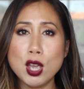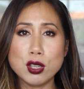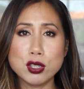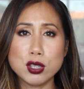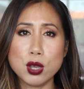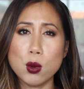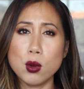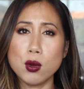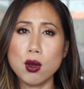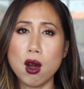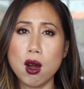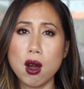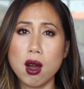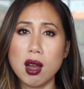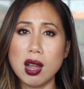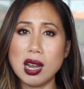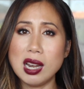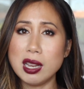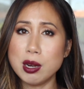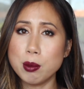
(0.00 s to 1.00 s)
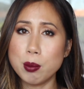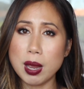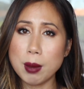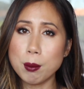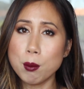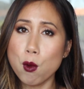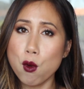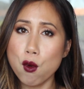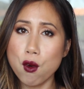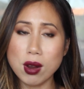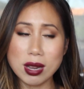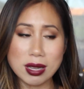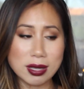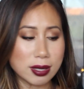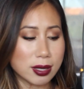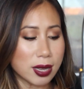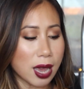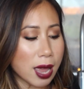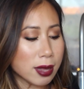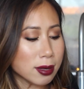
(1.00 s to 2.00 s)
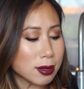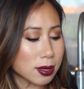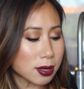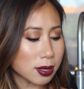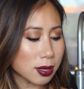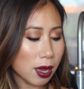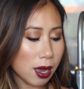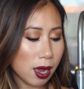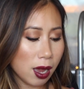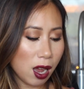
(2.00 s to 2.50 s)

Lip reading: so are a little bit more intense.